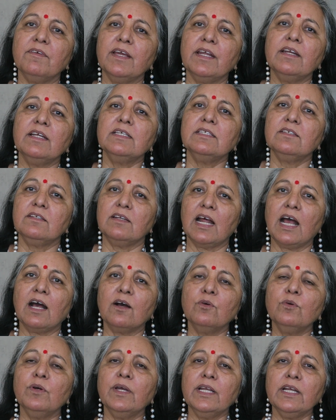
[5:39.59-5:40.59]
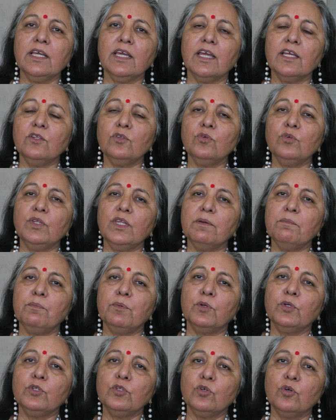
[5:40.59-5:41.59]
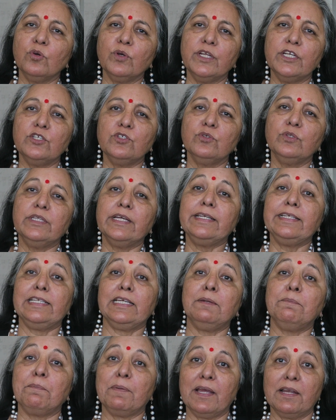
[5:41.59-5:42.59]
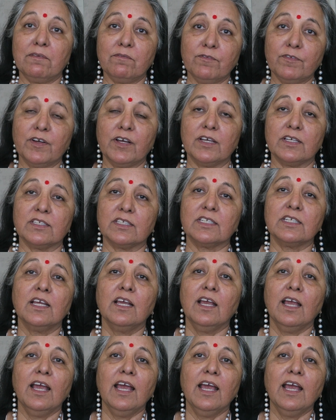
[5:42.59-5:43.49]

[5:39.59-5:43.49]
Whereas Rahu and Ketu, they both go into the deep end first.